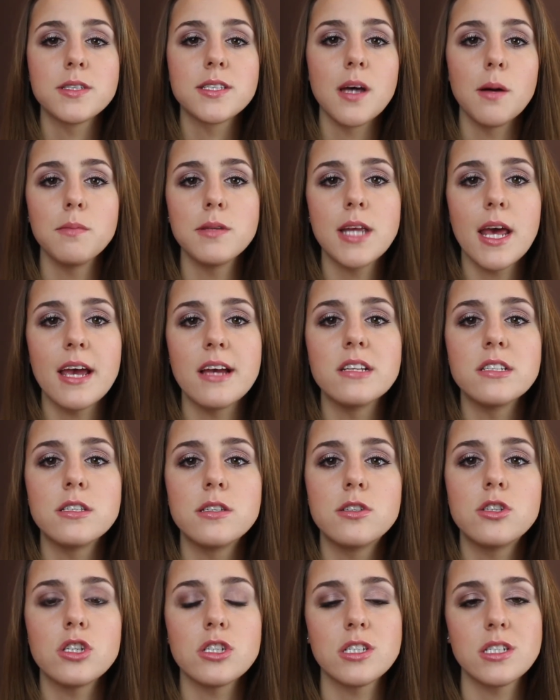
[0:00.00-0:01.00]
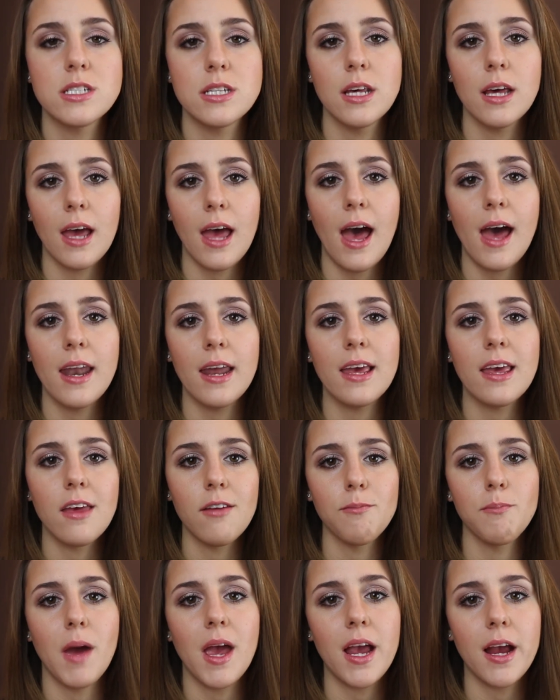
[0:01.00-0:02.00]
some days just to kind of
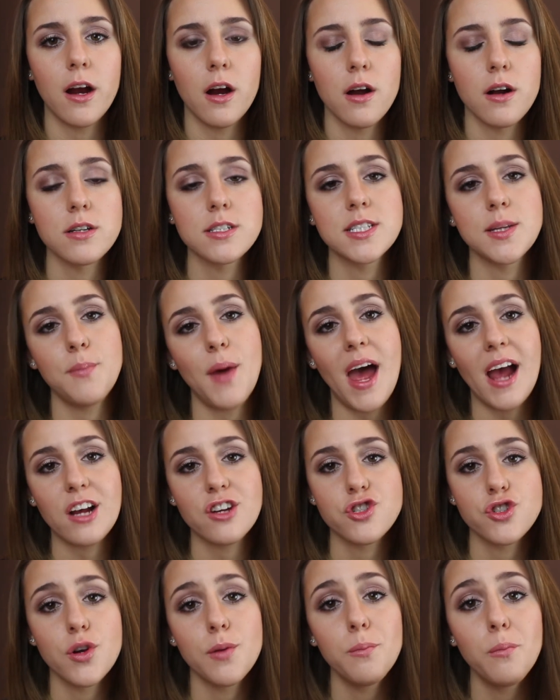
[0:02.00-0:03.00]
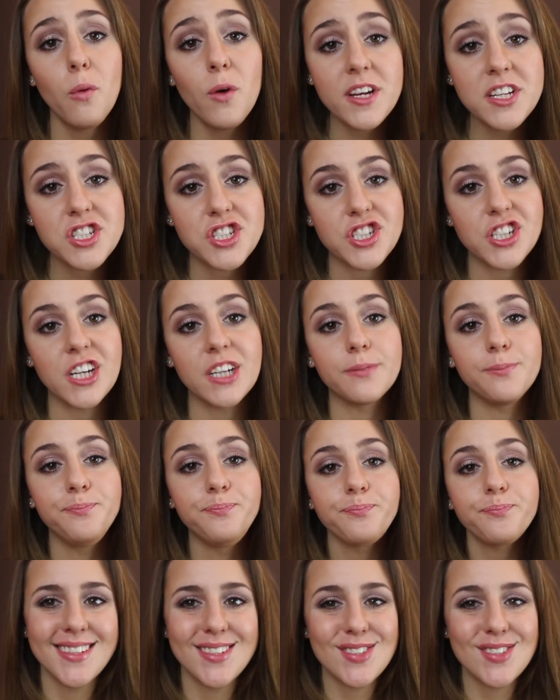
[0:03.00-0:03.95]
give my hair some extra moisture.